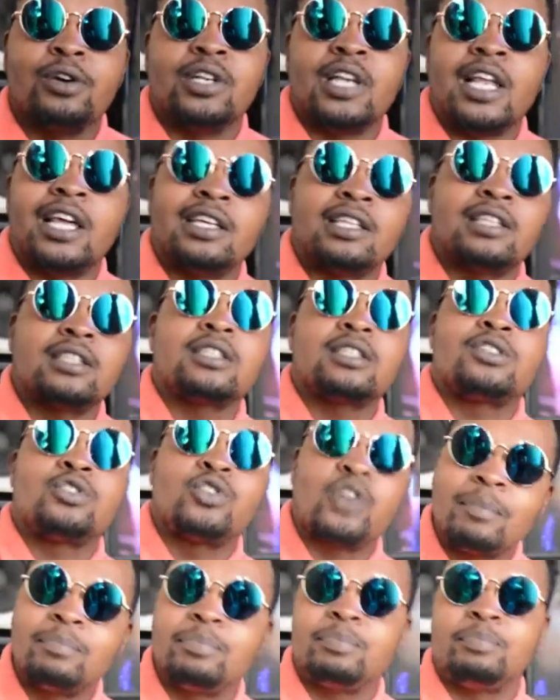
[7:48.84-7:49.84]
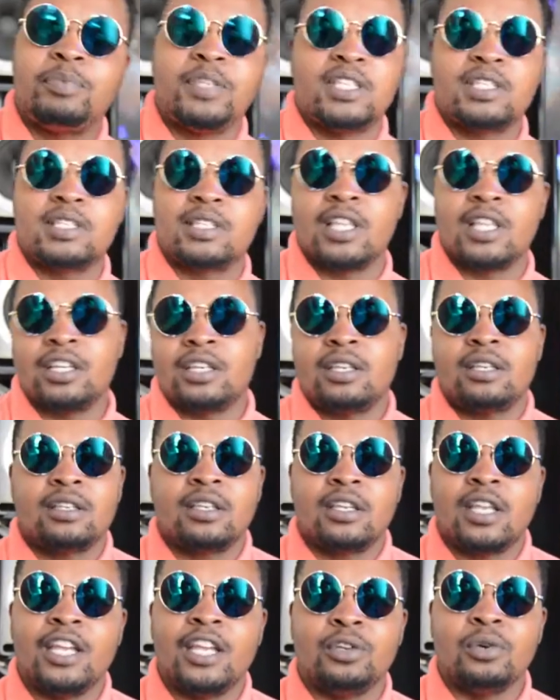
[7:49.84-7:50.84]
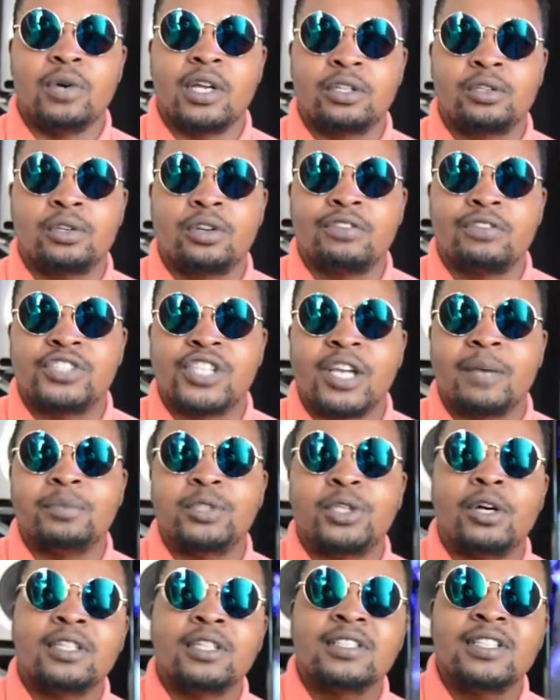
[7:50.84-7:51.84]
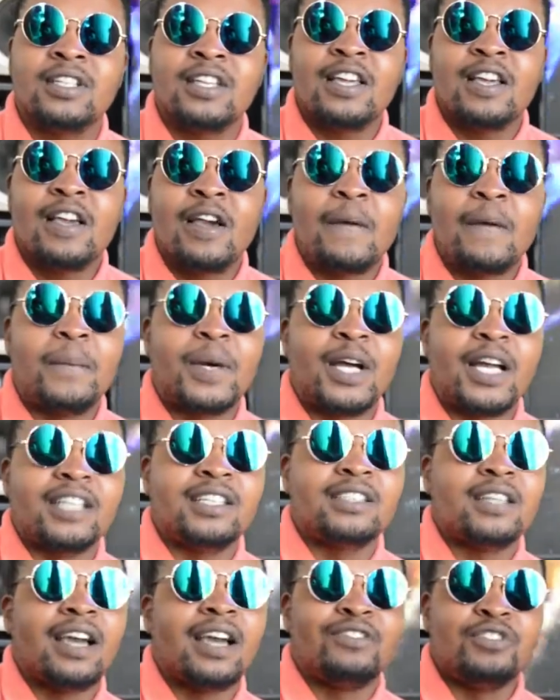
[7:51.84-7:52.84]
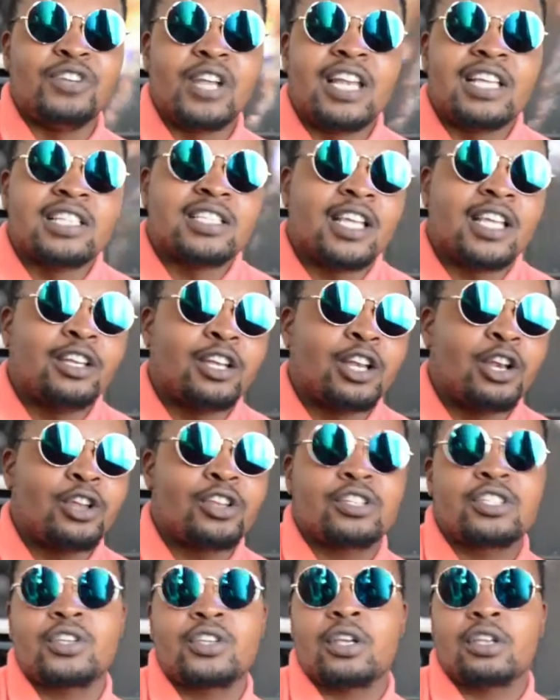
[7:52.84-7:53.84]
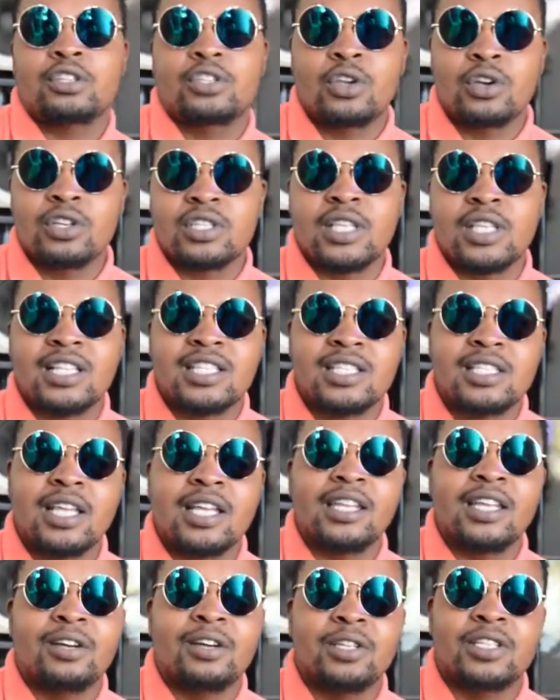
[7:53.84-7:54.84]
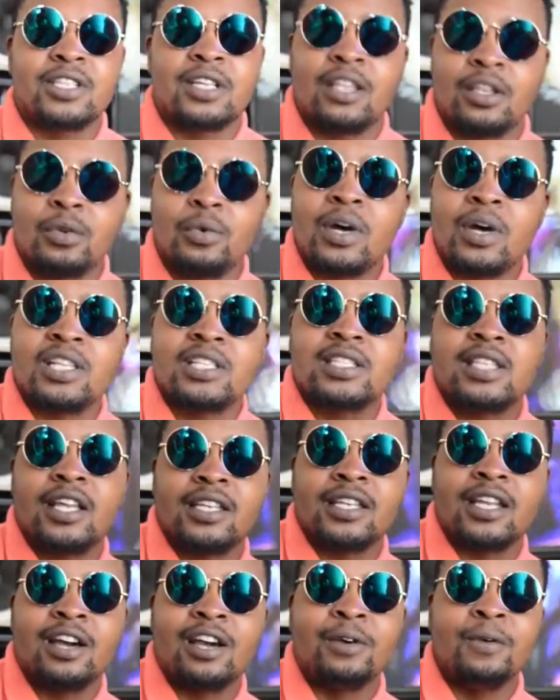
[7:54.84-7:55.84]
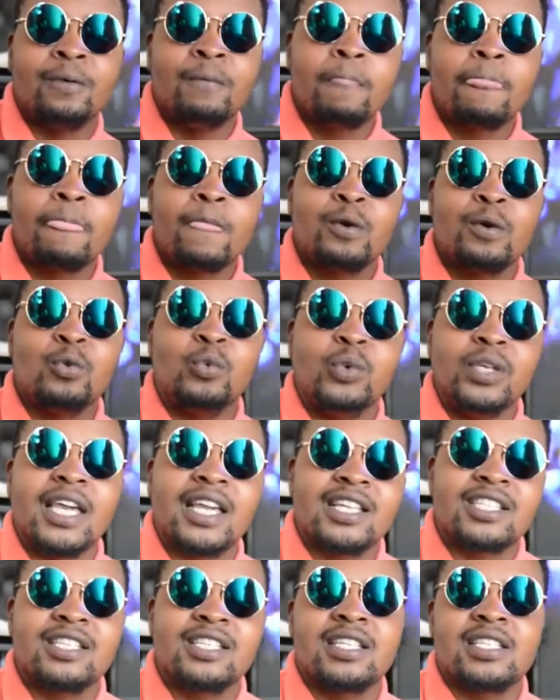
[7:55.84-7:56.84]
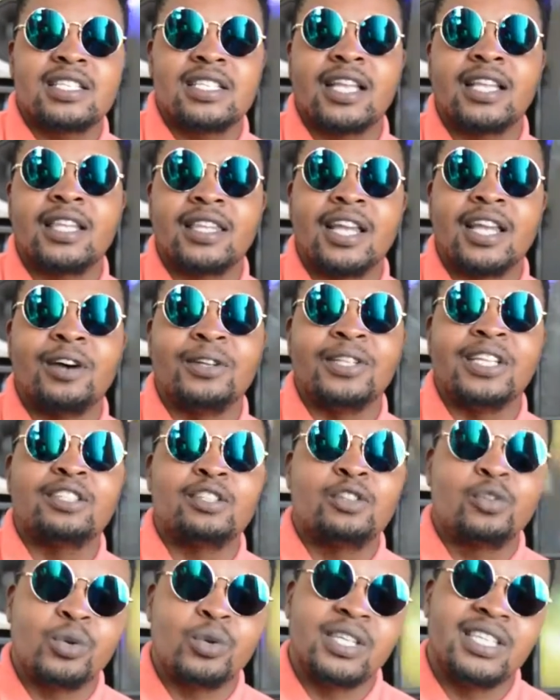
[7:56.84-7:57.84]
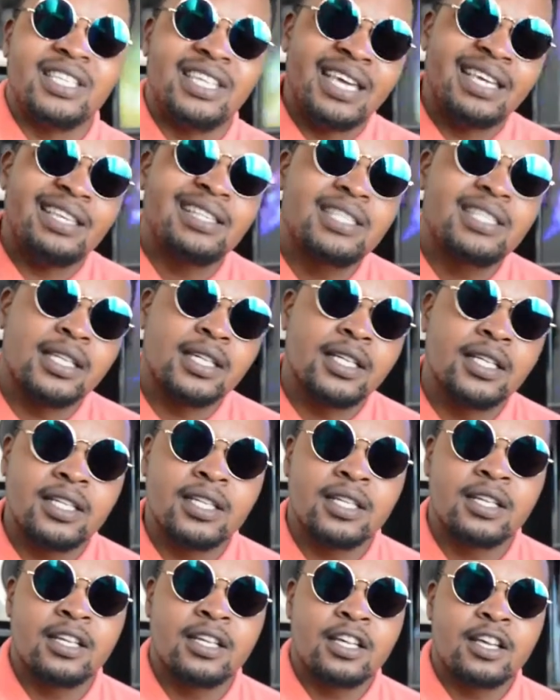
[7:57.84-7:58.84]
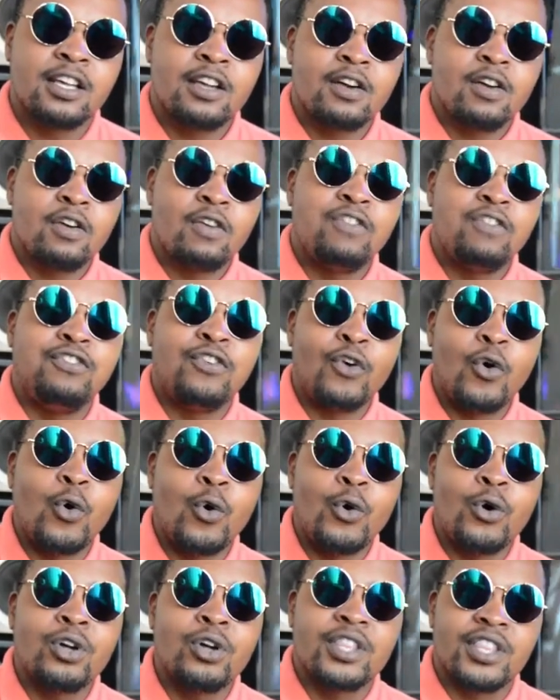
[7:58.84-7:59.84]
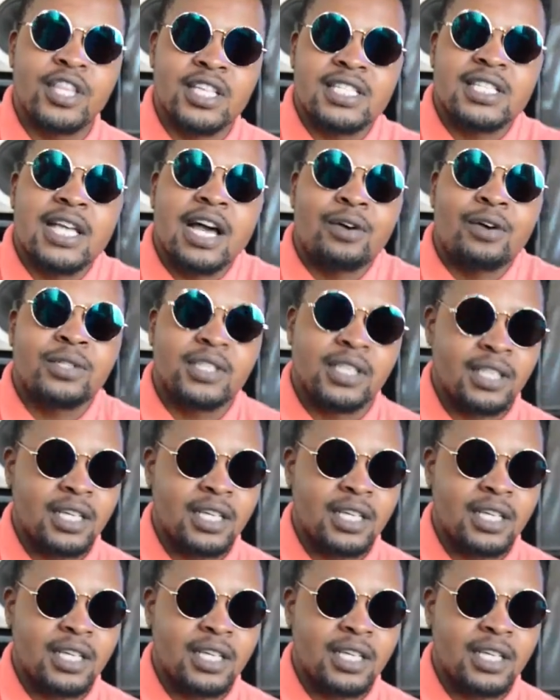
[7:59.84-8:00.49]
like trap beats that anyone could have jumped on. But I've realized that a lot of songs that stand out are the ones that now we actually sat down and created for the sound and